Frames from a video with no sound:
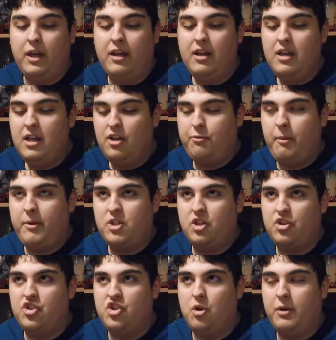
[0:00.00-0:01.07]
At, he's pretty much a
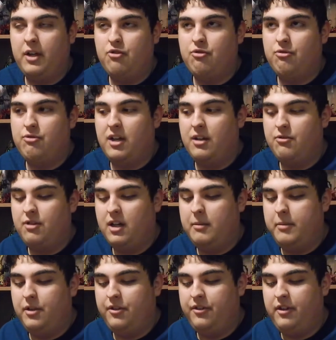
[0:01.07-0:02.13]
joke at Dragon, Dragon
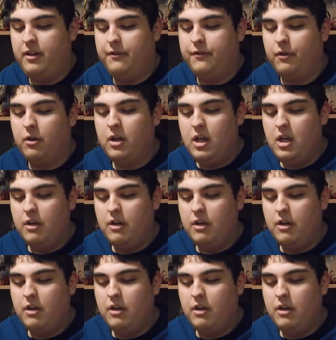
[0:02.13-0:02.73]
Ball Z for